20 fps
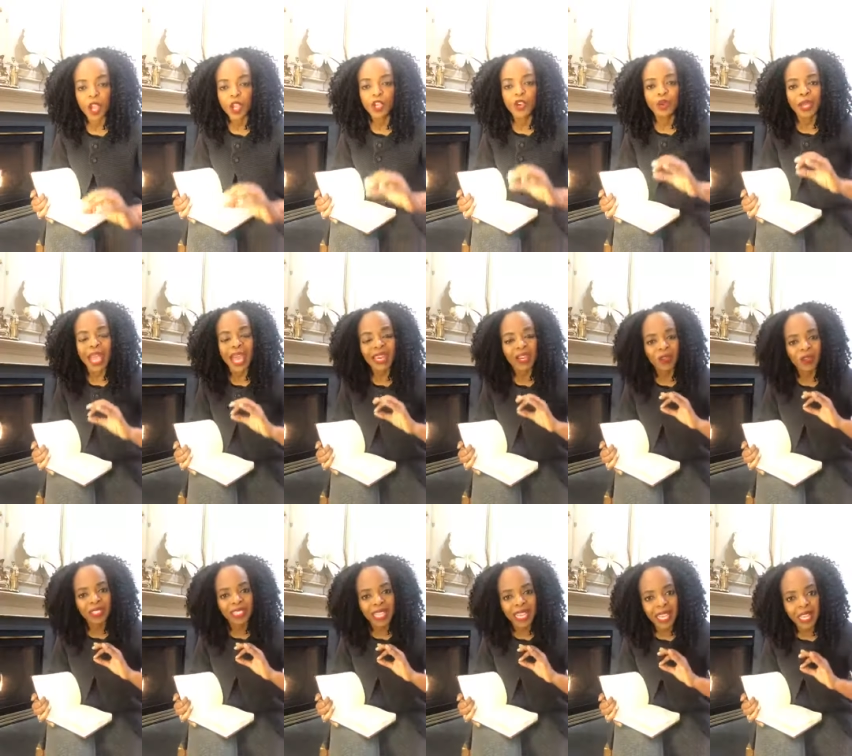You
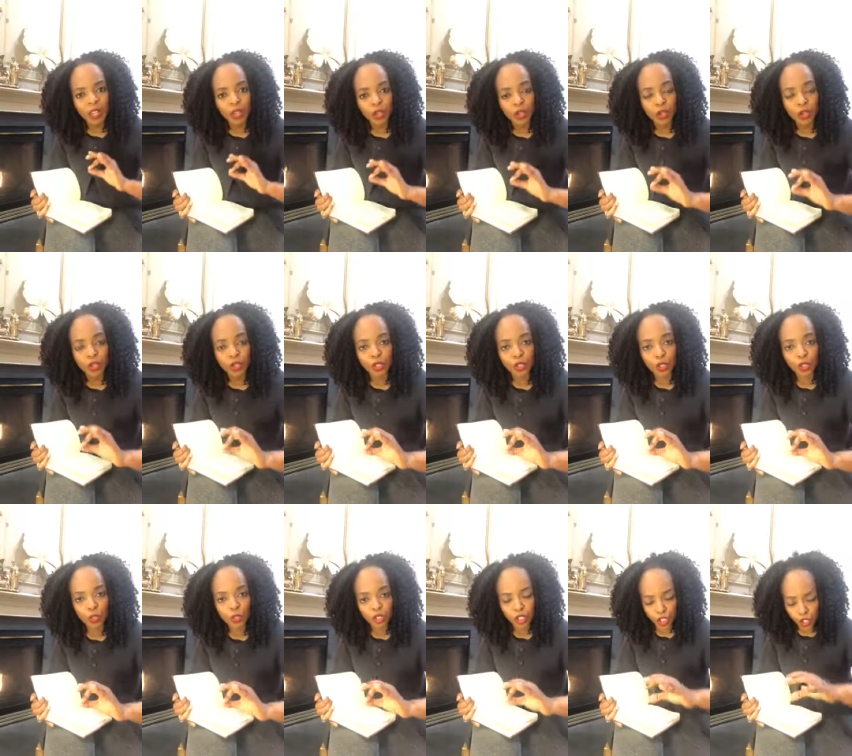cannot tailor your
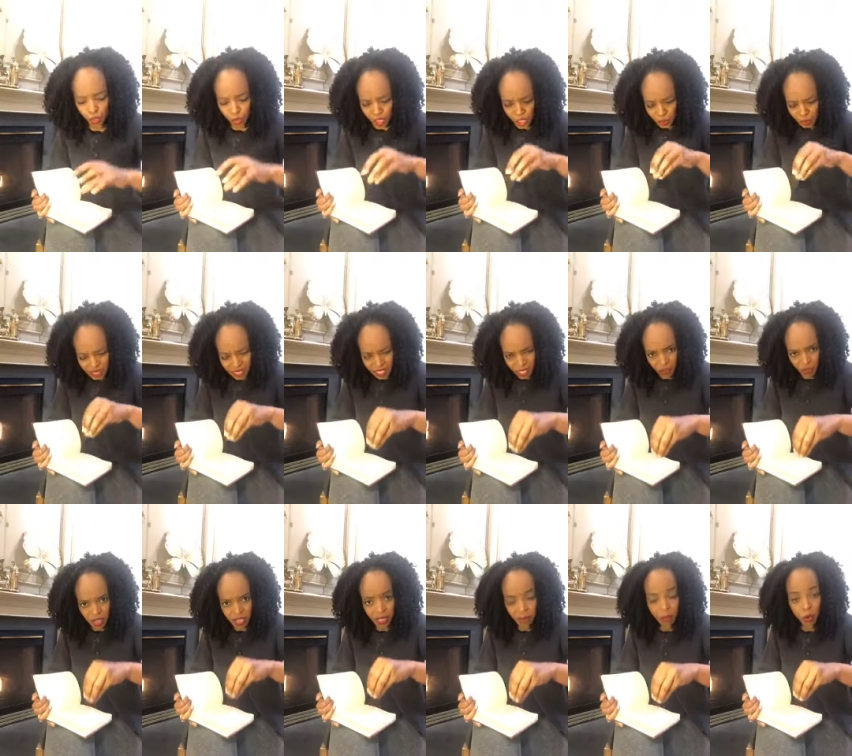solution to a
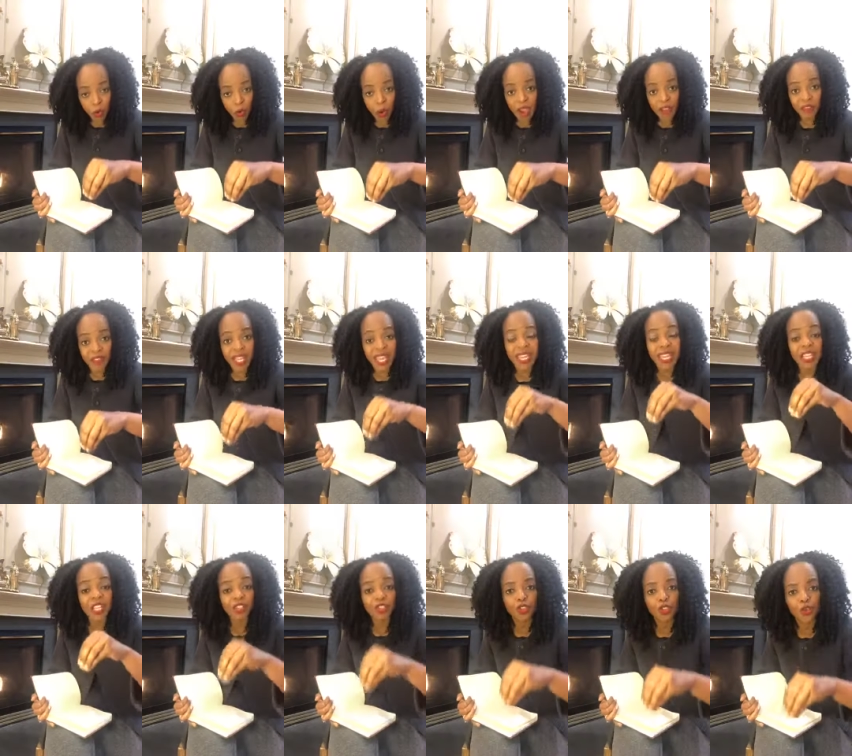specific demographic
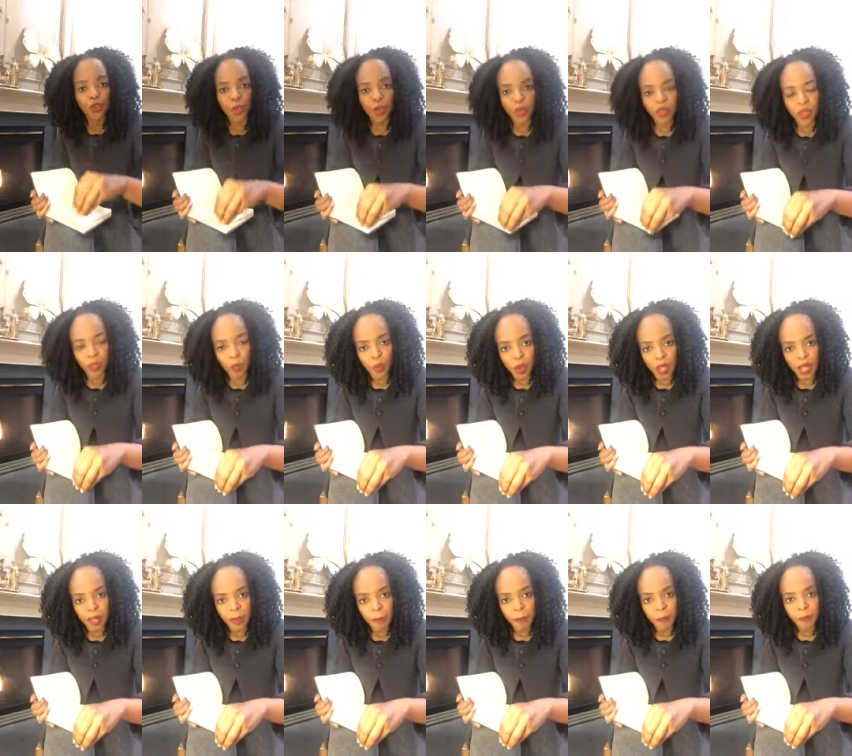unless you know them
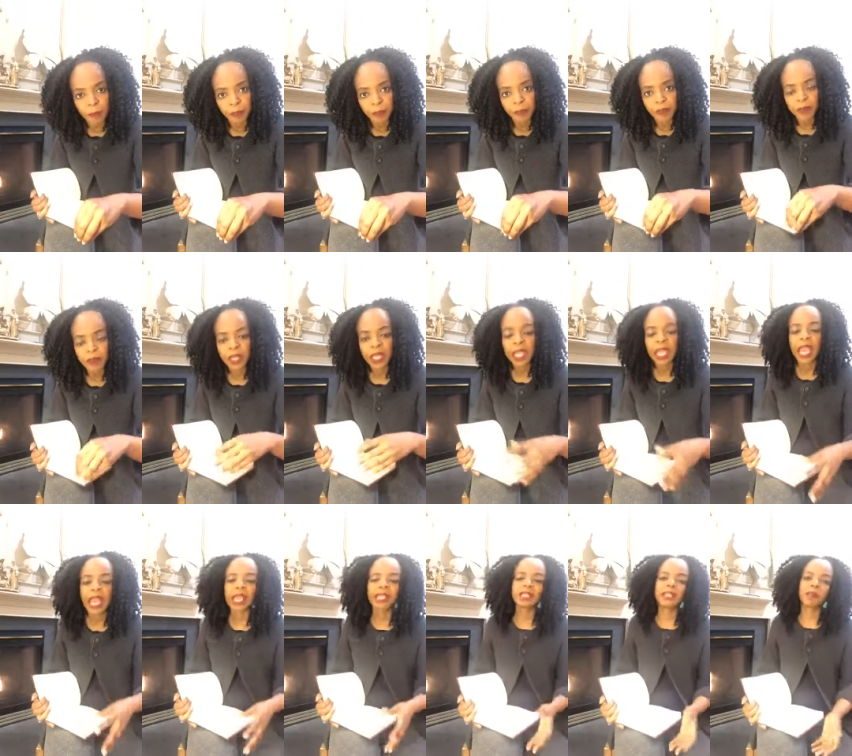well.
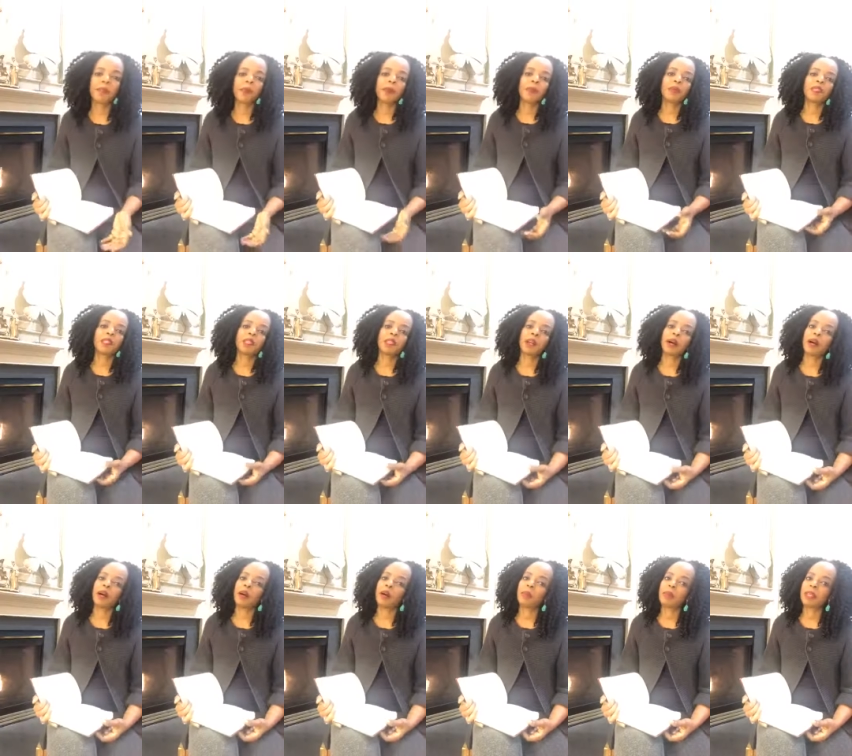And some people are saying,
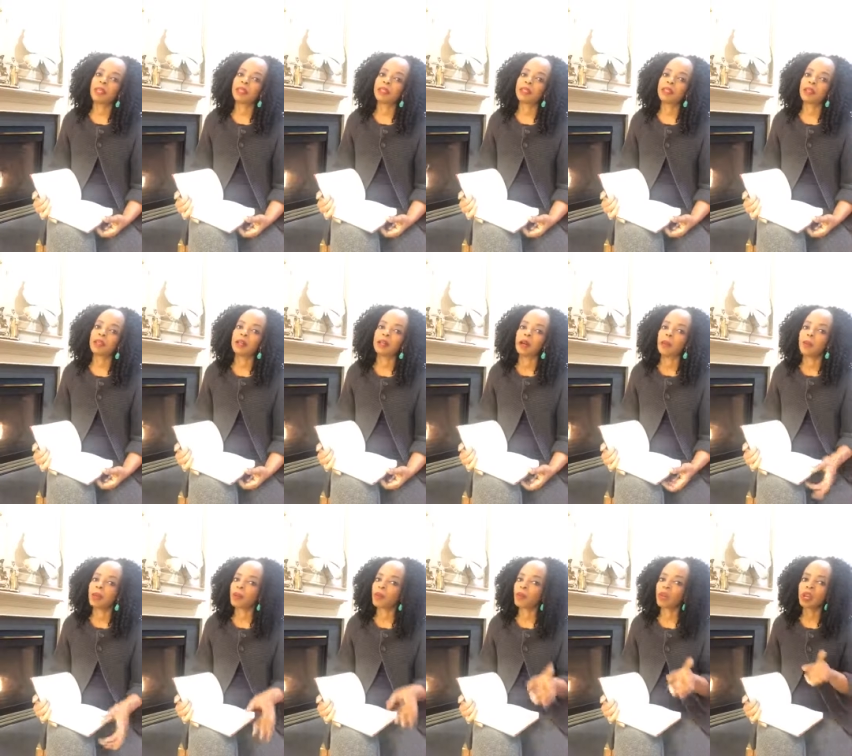ah, Modesta,
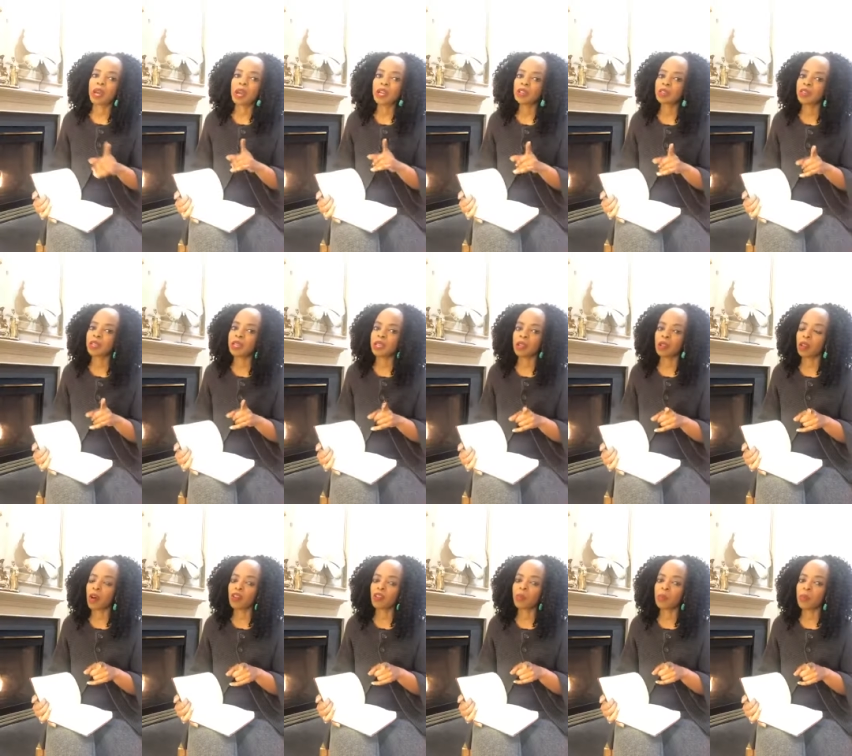but I'm going to isolate a
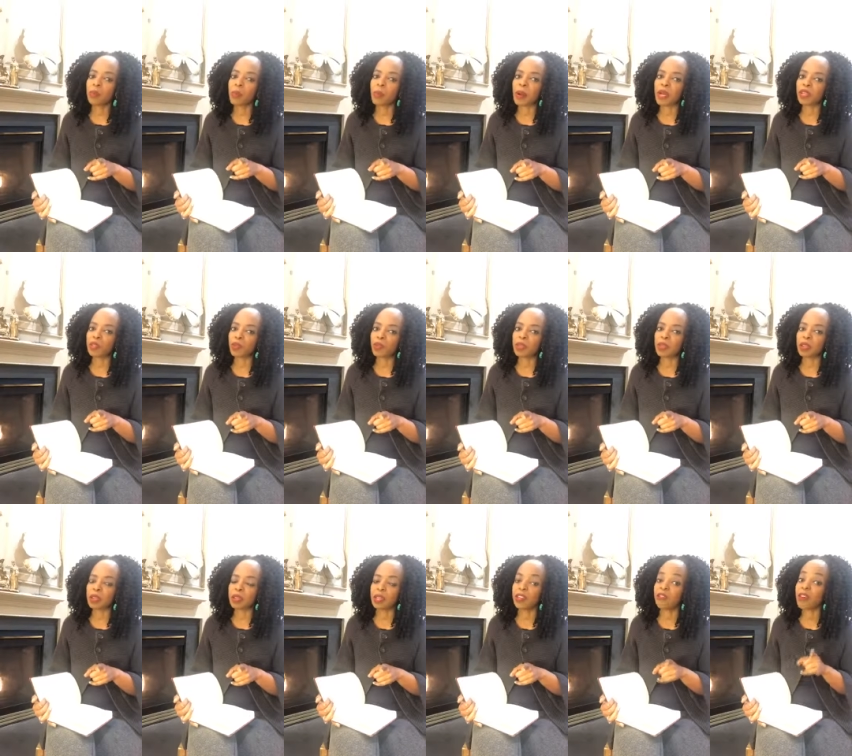lot of people by doing
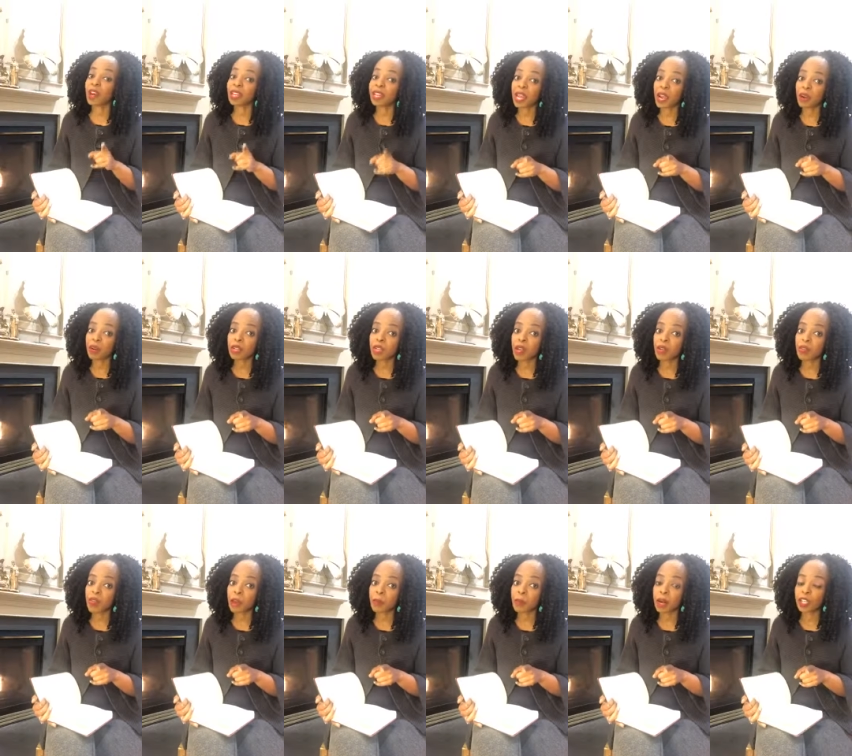that. If I narrow down
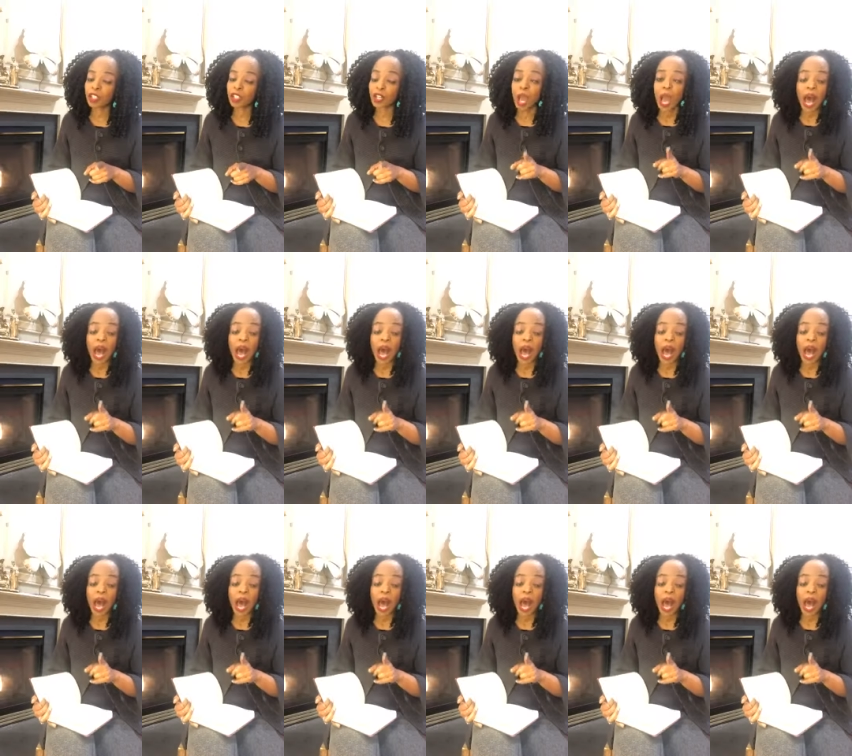that much,